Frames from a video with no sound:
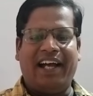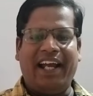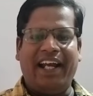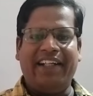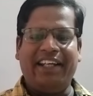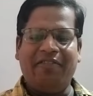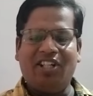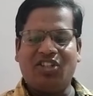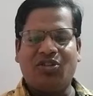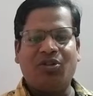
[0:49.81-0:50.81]
and he
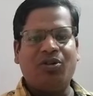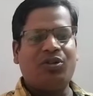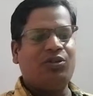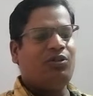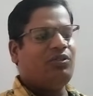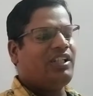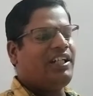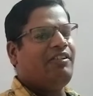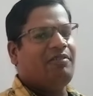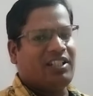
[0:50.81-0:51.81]
wants to go to
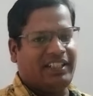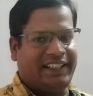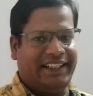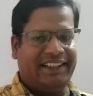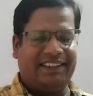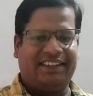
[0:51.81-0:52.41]
the university.